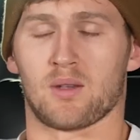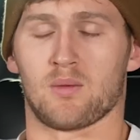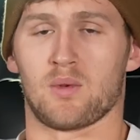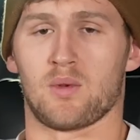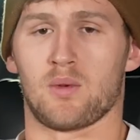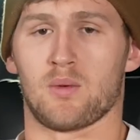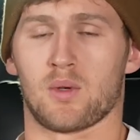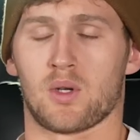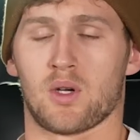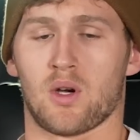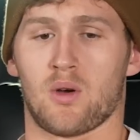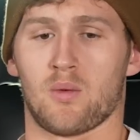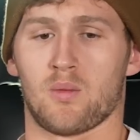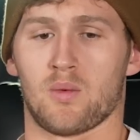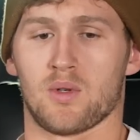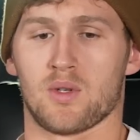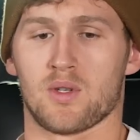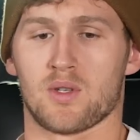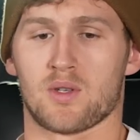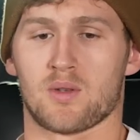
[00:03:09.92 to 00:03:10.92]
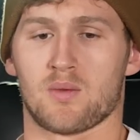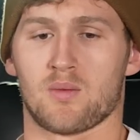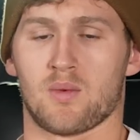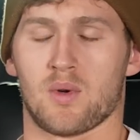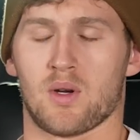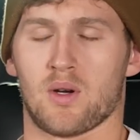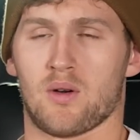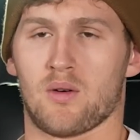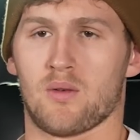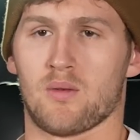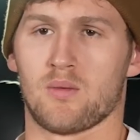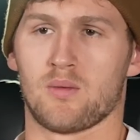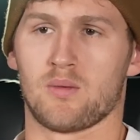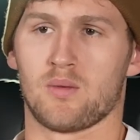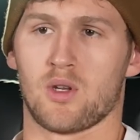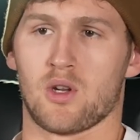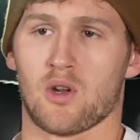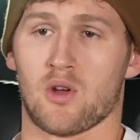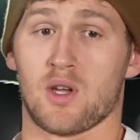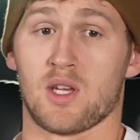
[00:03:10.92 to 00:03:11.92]
that we got was, well,
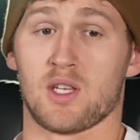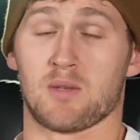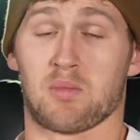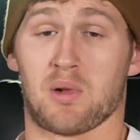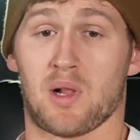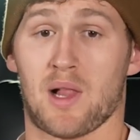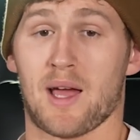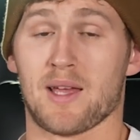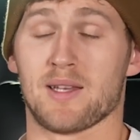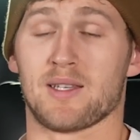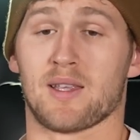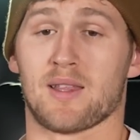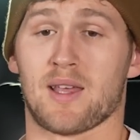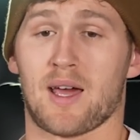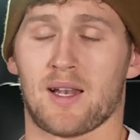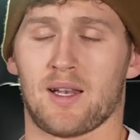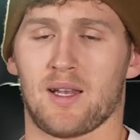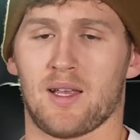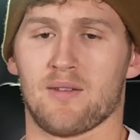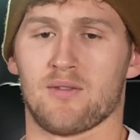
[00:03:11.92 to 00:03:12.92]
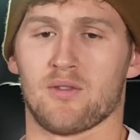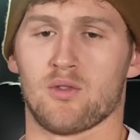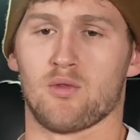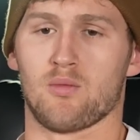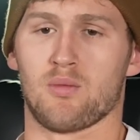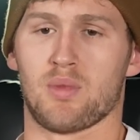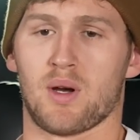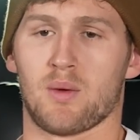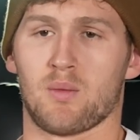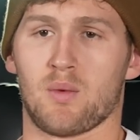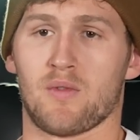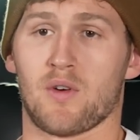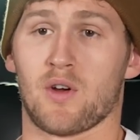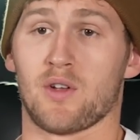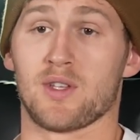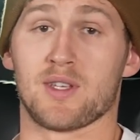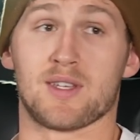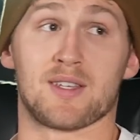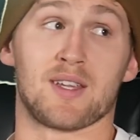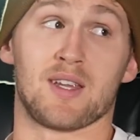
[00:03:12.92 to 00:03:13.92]
he's played to that level, but we've
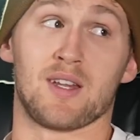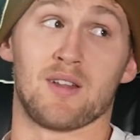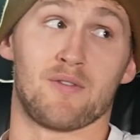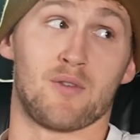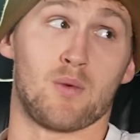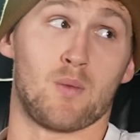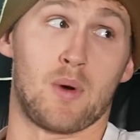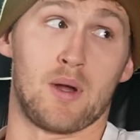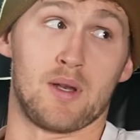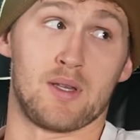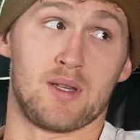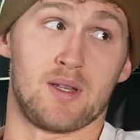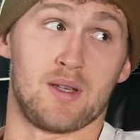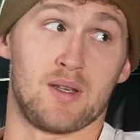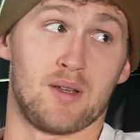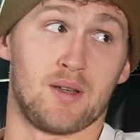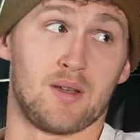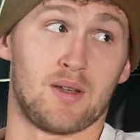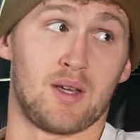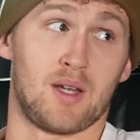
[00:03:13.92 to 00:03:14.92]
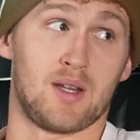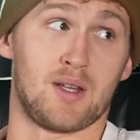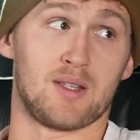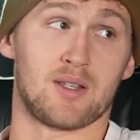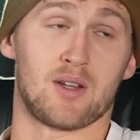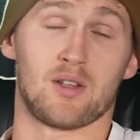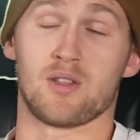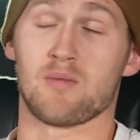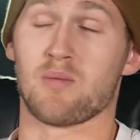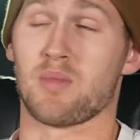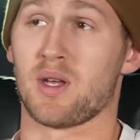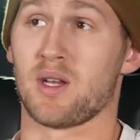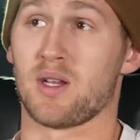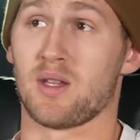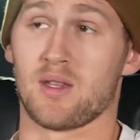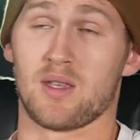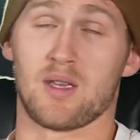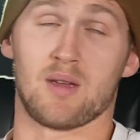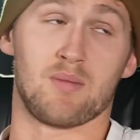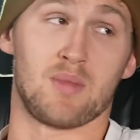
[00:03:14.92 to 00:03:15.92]
only seen it for 1 year, and he's only been
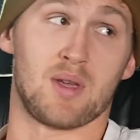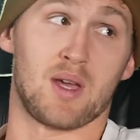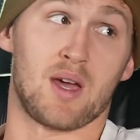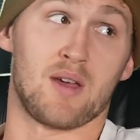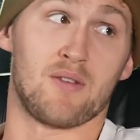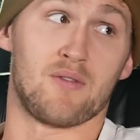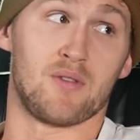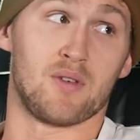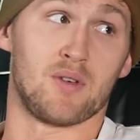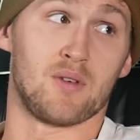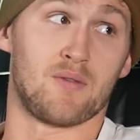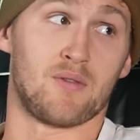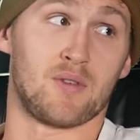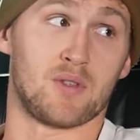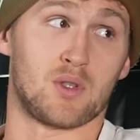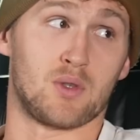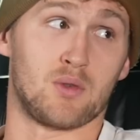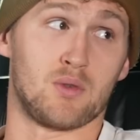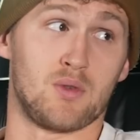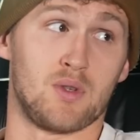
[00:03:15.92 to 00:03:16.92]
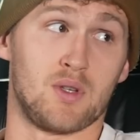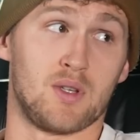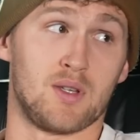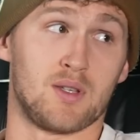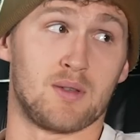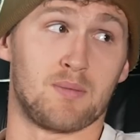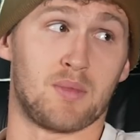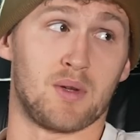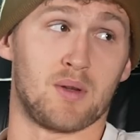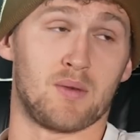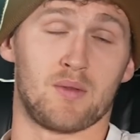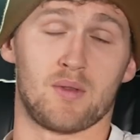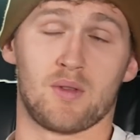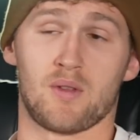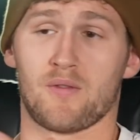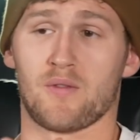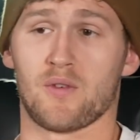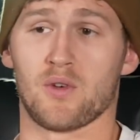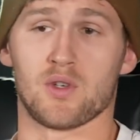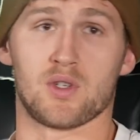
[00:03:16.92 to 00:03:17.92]
in the NBA for 2 years, but
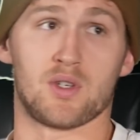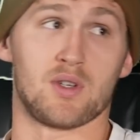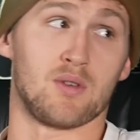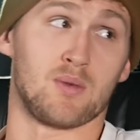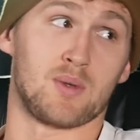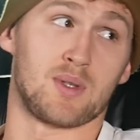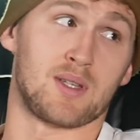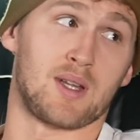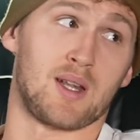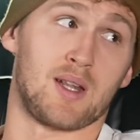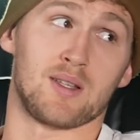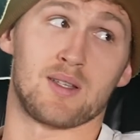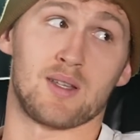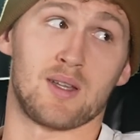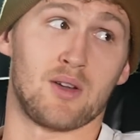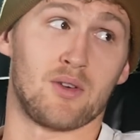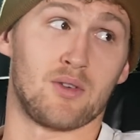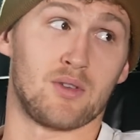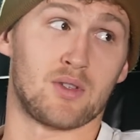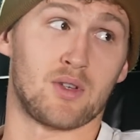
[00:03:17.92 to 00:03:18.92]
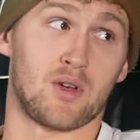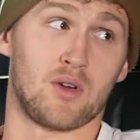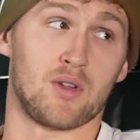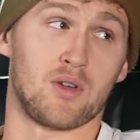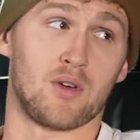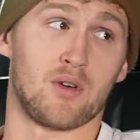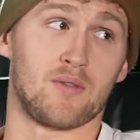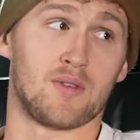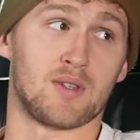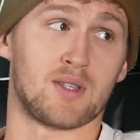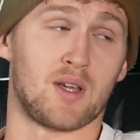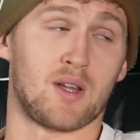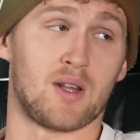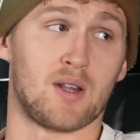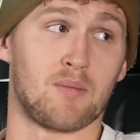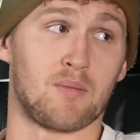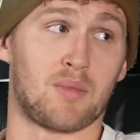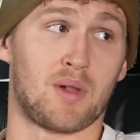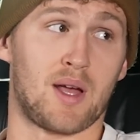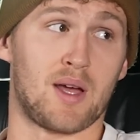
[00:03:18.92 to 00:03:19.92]
the first year with San Antonio, obviously I
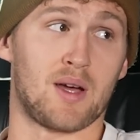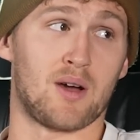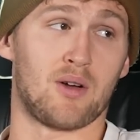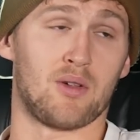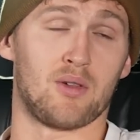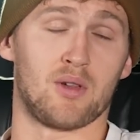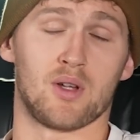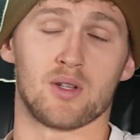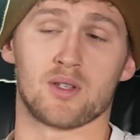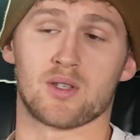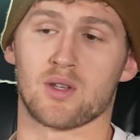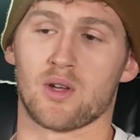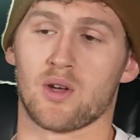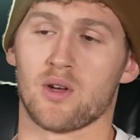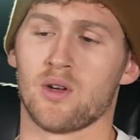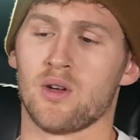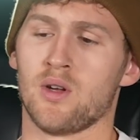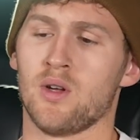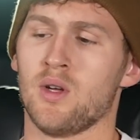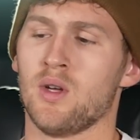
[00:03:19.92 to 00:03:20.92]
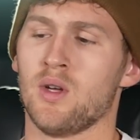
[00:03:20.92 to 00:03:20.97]
didn't play a whole lot. So